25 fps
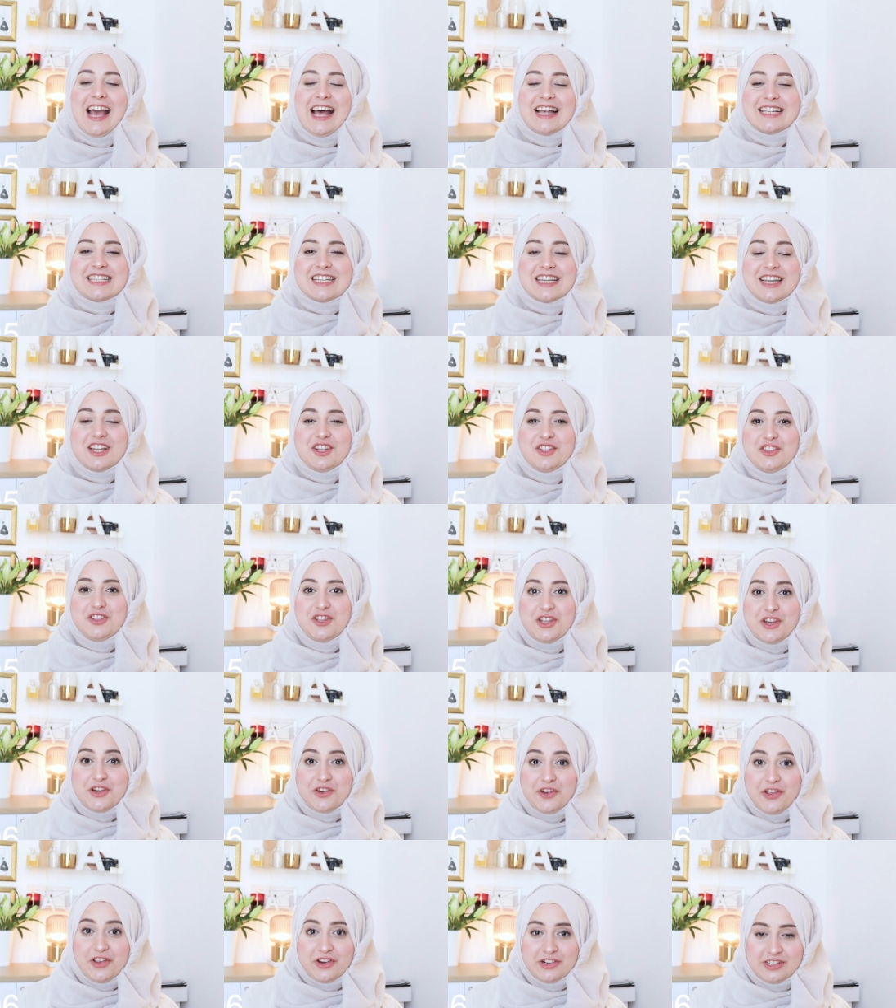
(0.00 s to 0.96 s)
as an
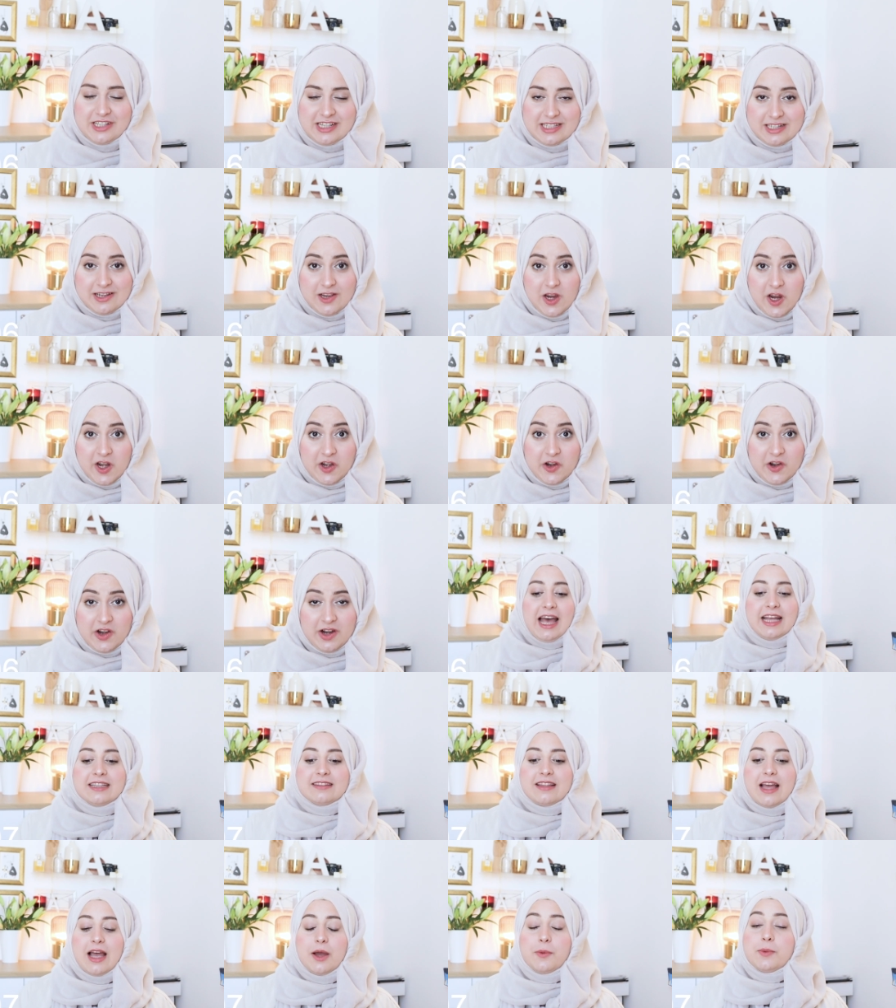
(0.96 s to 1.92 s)
interior designer,
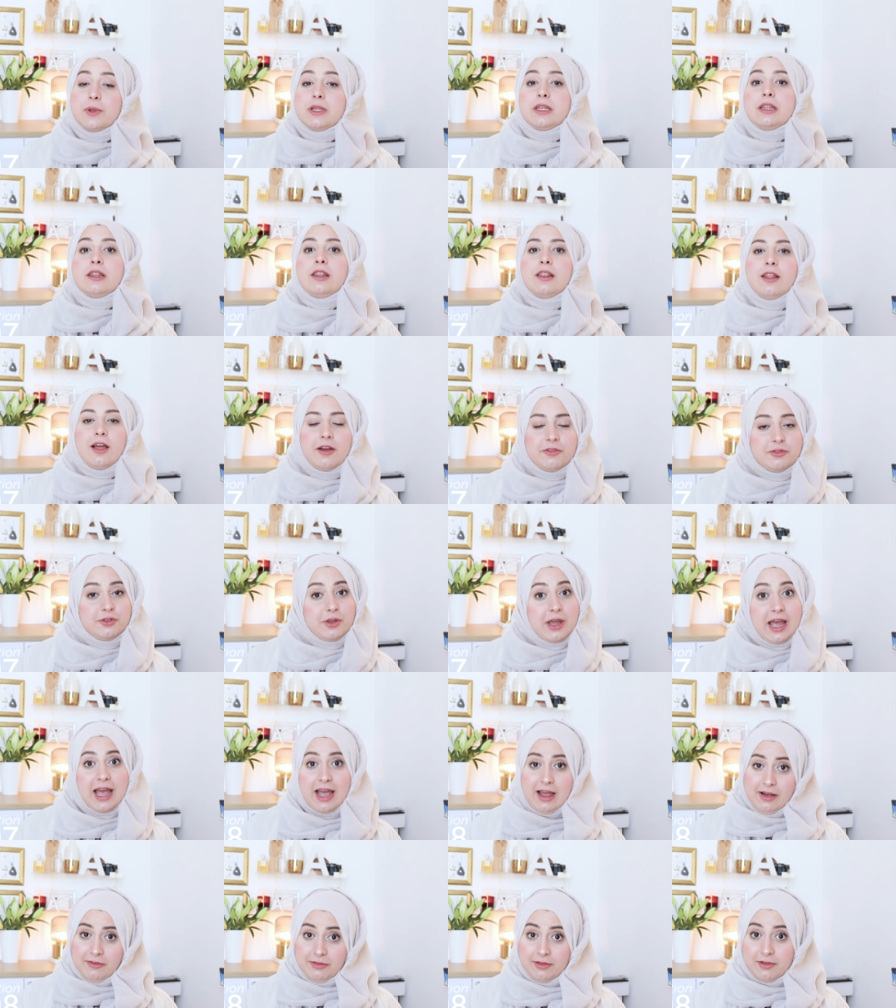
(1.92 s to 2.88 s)
and I would love to
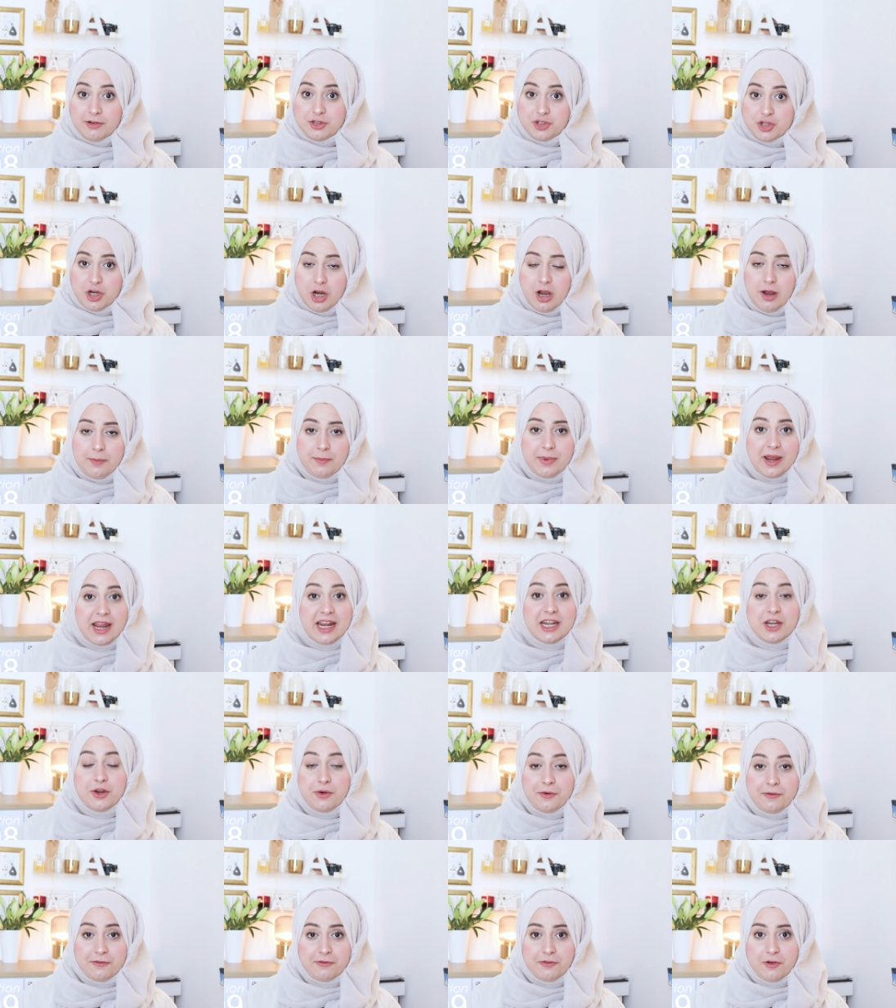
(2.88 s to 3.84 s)
have a job in
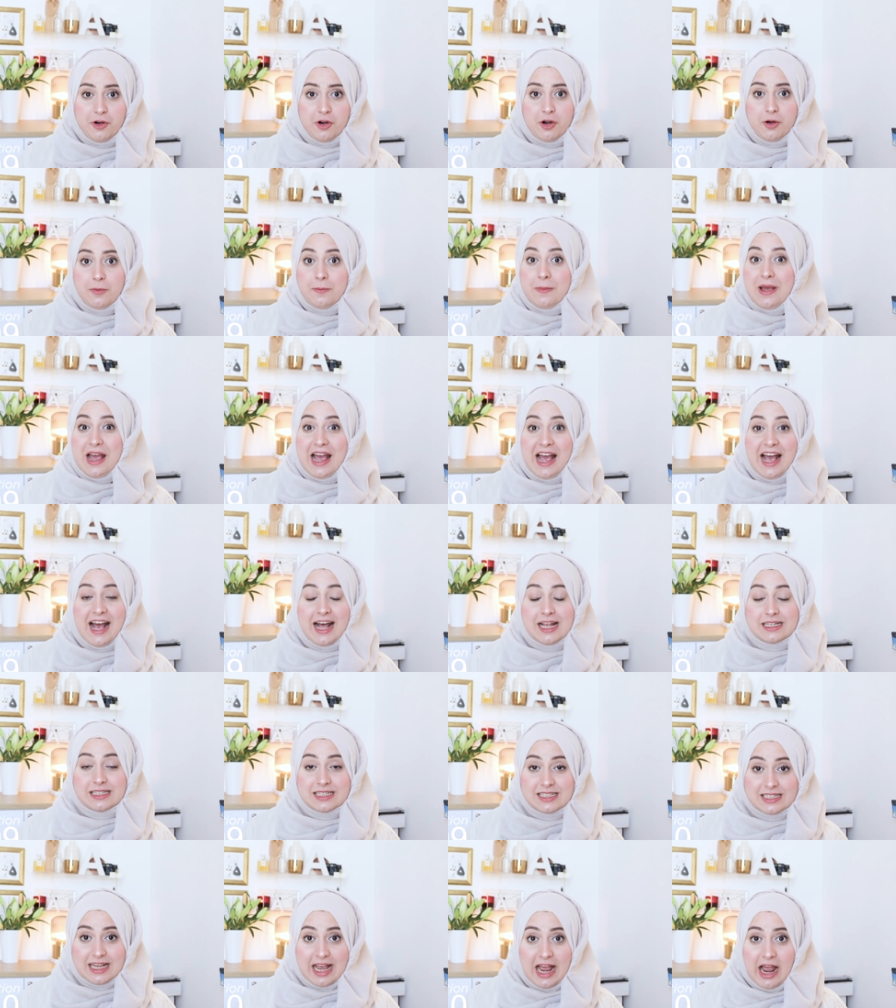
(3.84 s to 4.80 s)
your firm
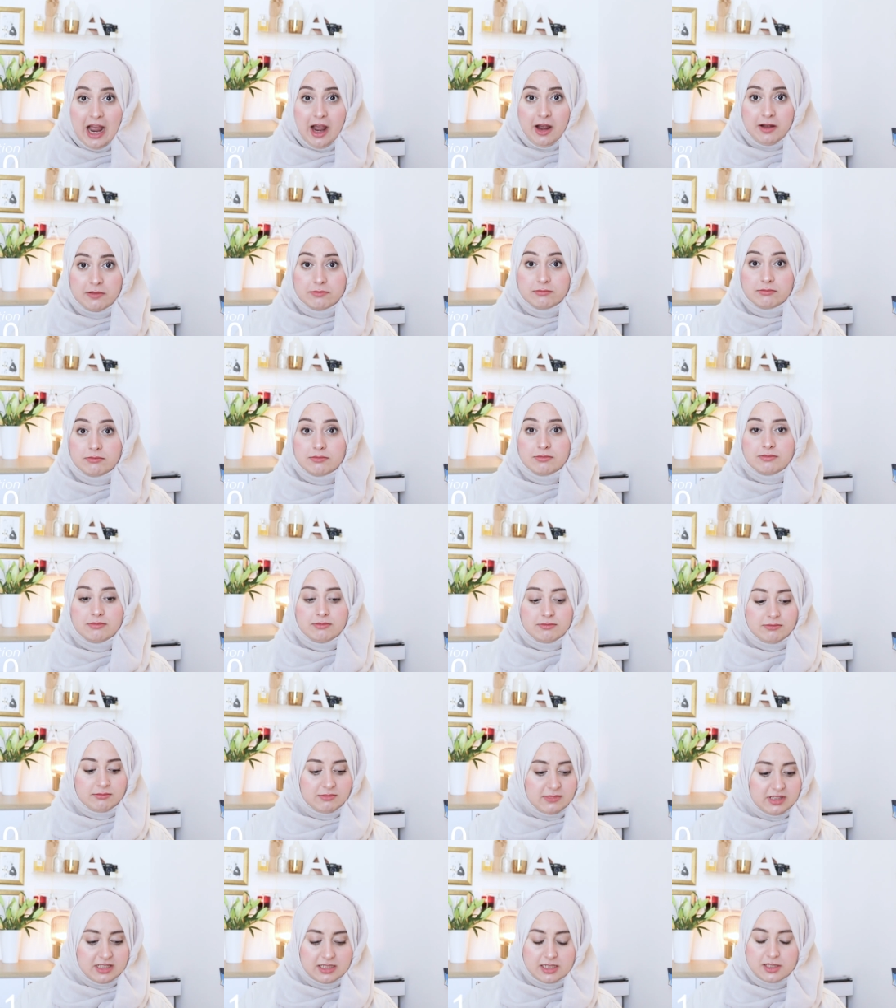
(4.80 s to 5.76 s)
as a,
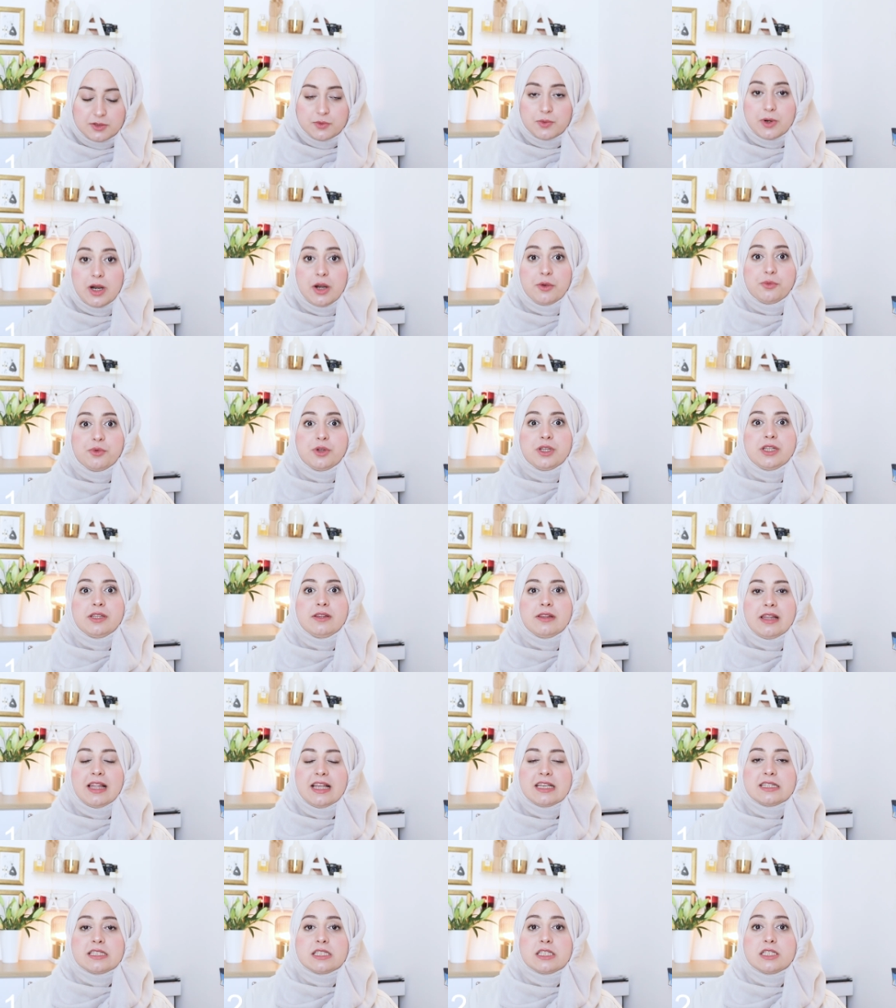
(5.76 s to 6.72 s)
this is where I would
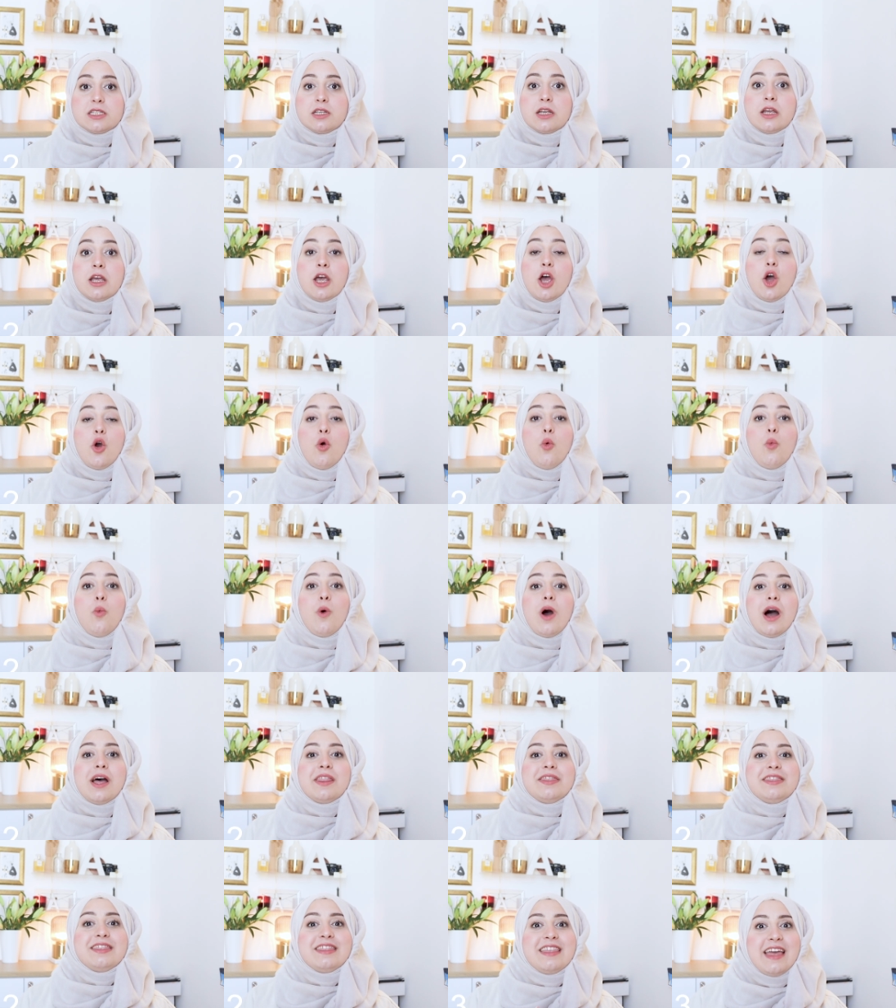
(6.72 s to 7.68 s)
list
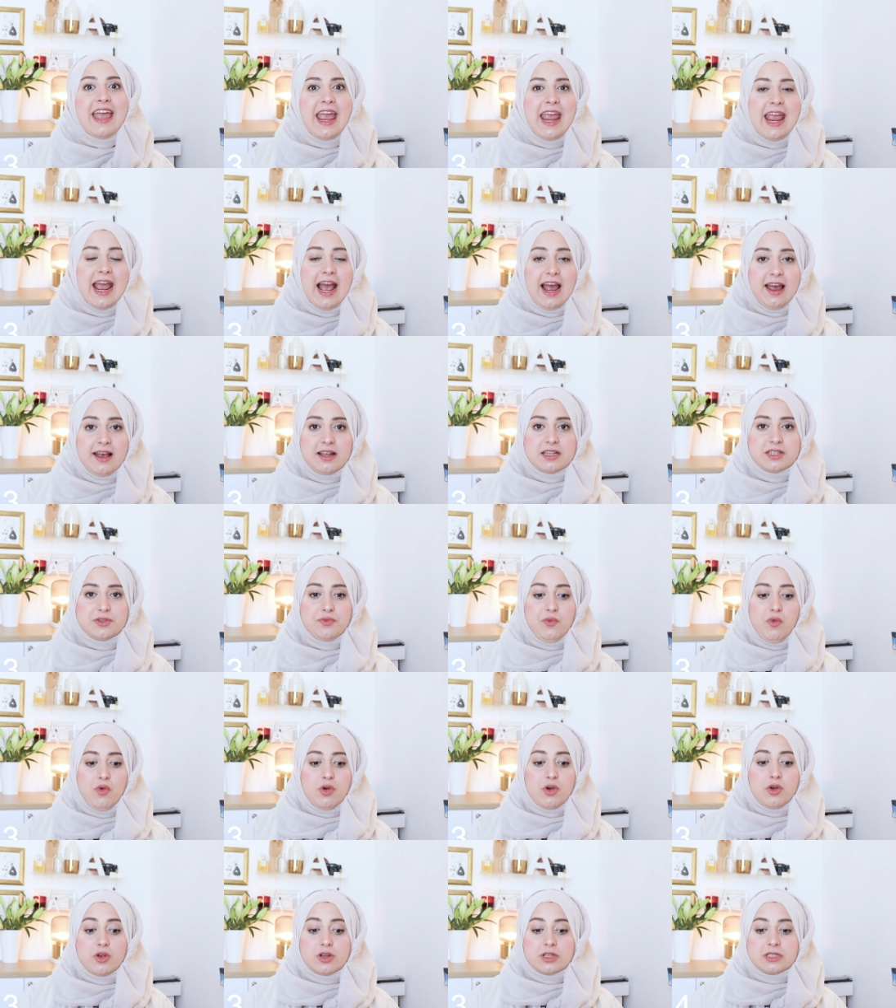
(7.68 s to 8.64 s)
what they asked
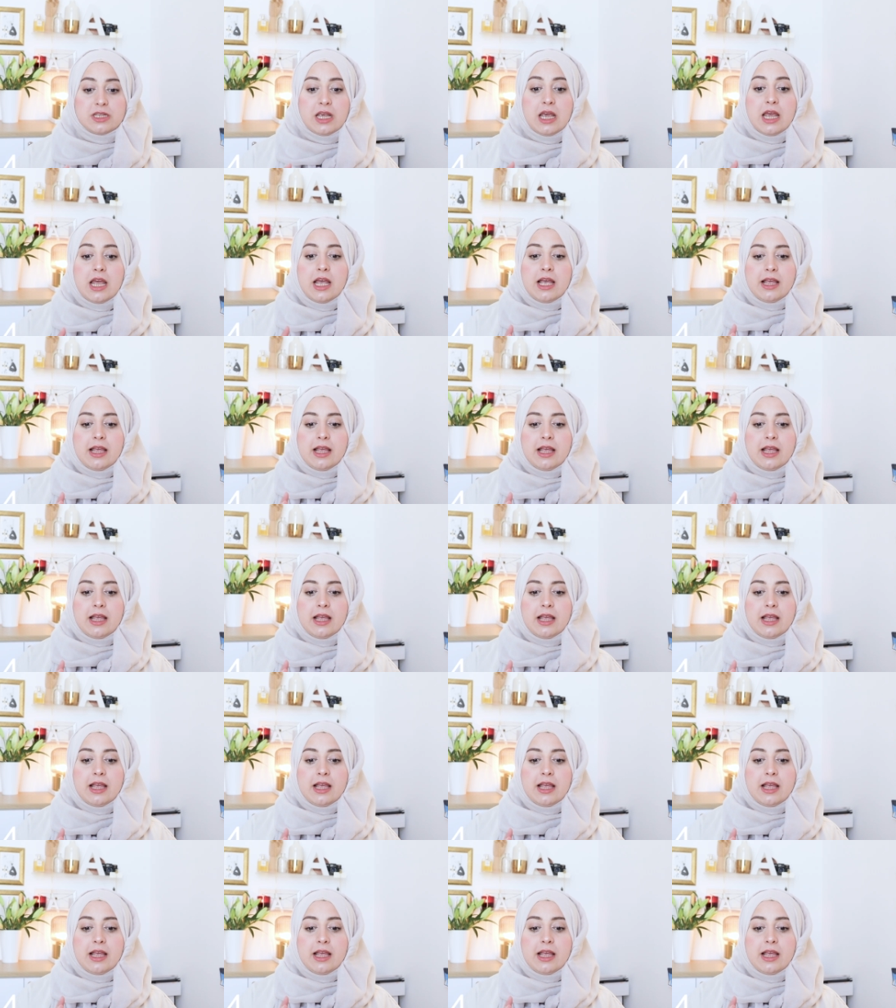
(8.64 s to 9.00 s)
for, because